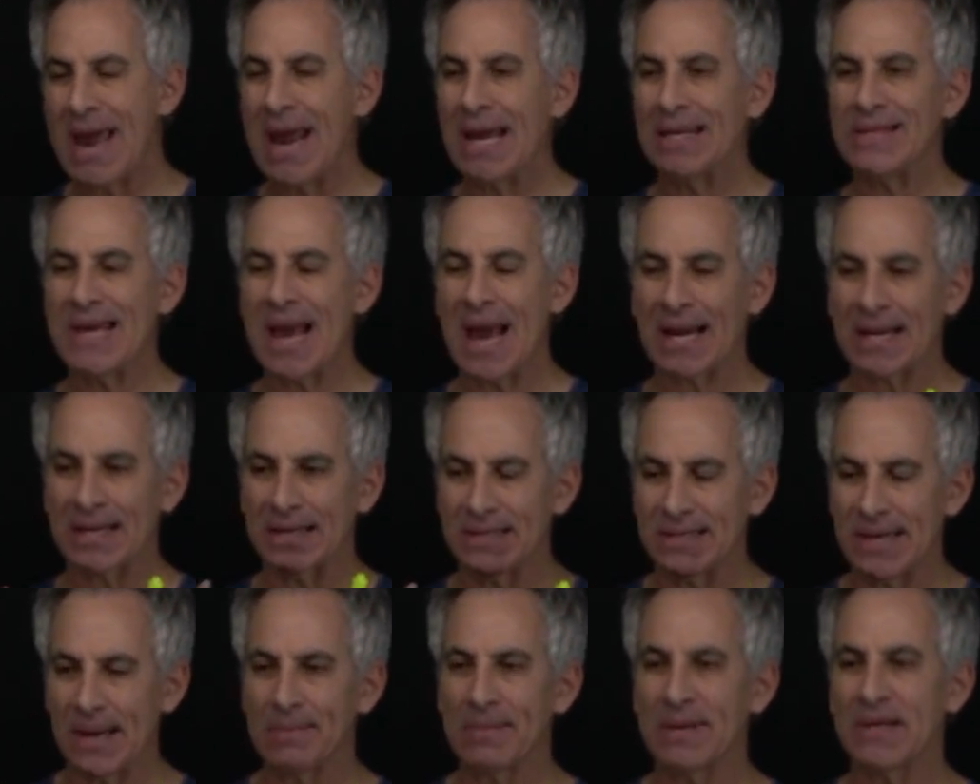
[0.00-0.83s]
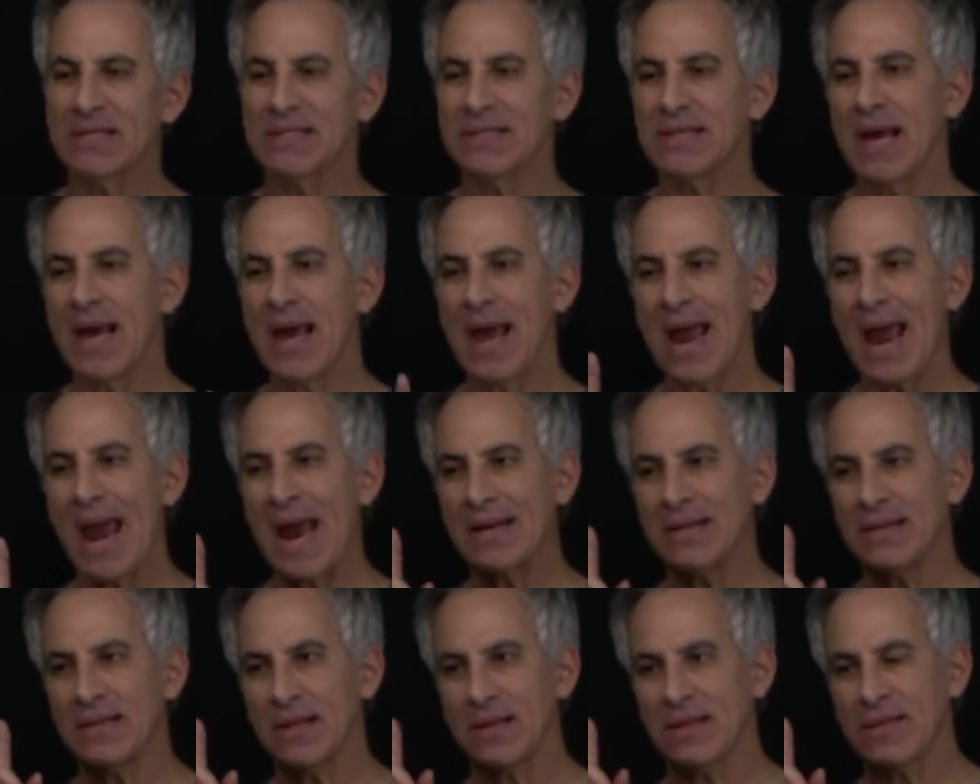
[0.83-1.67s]
And the academics
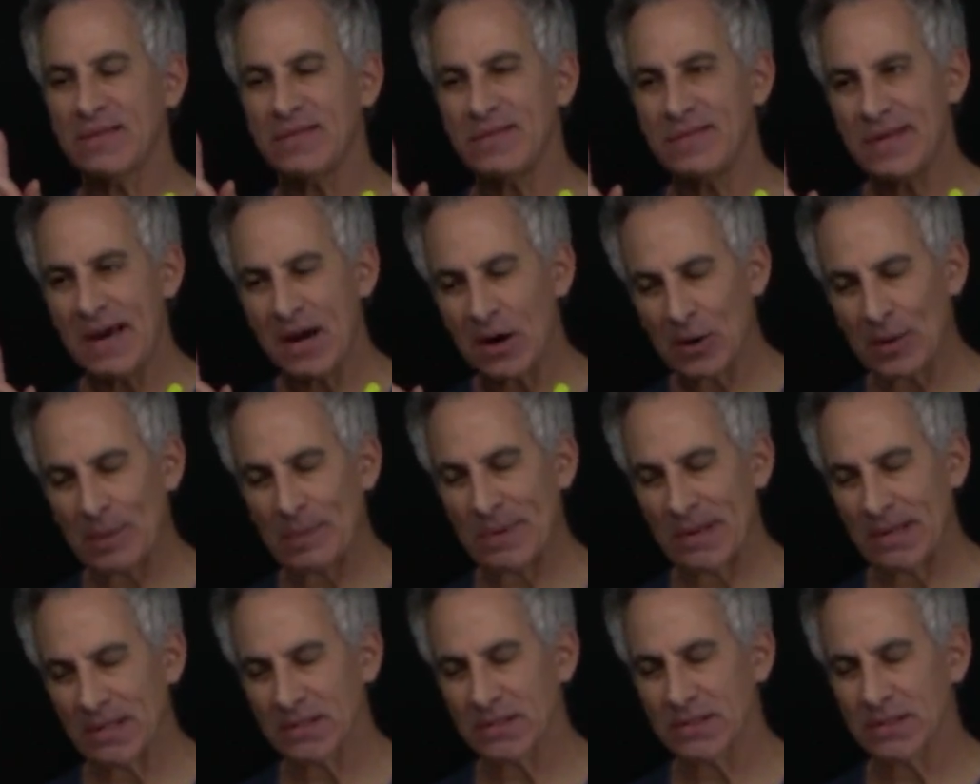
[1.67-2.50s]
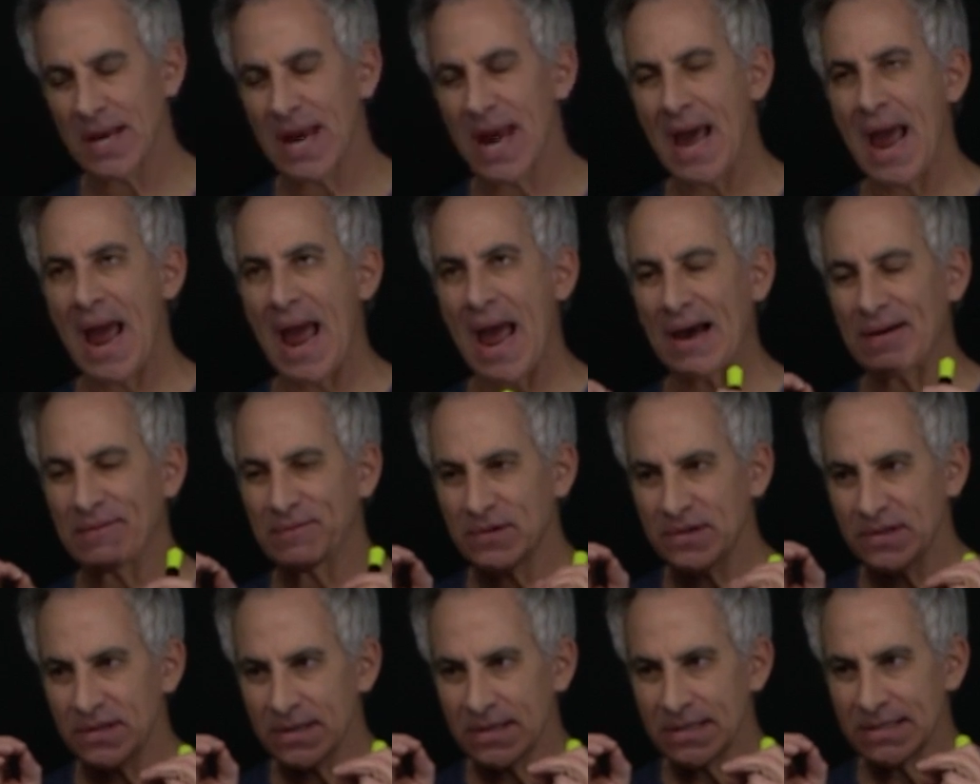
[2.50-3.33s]
and the therapists
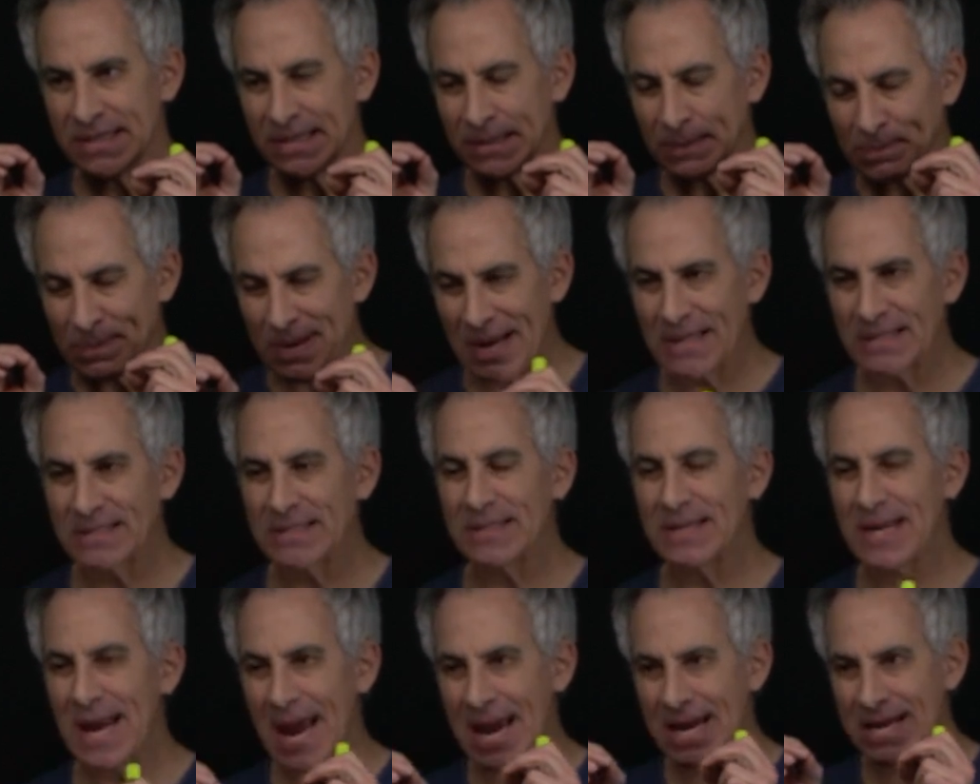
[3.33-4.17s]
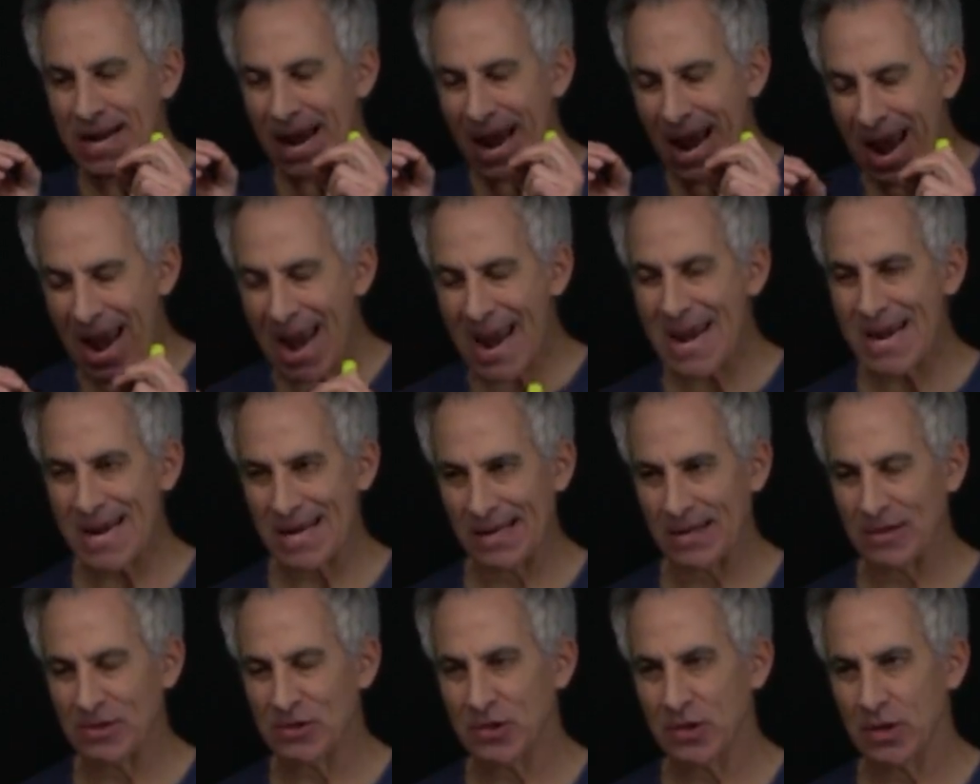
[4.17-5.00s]
have depicted an
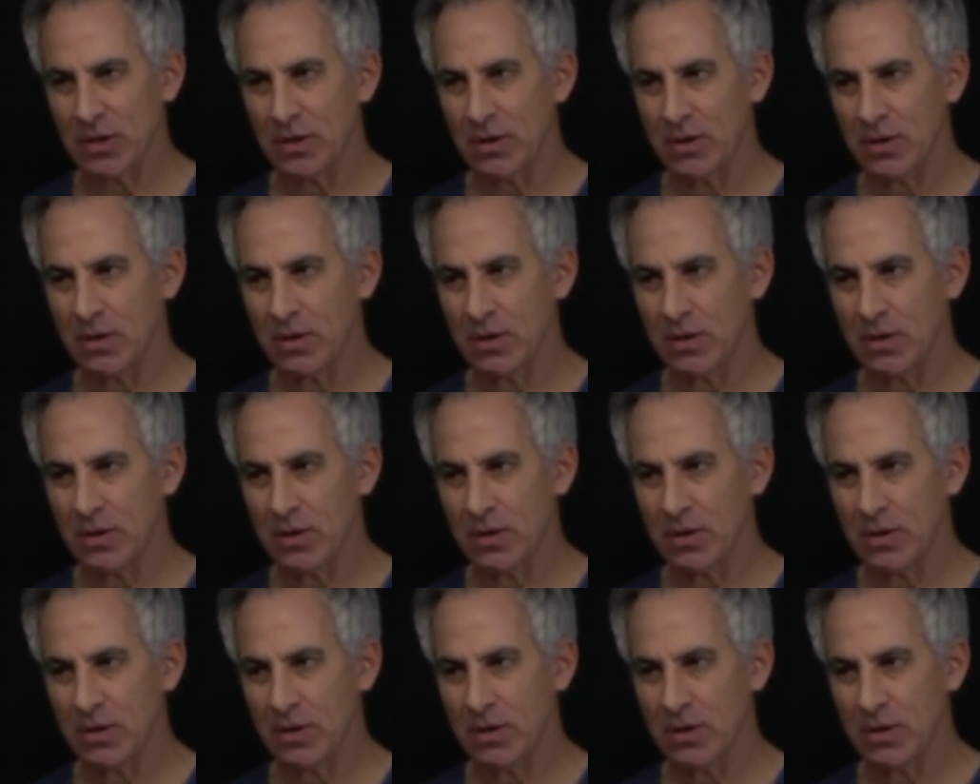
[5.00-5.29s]
age.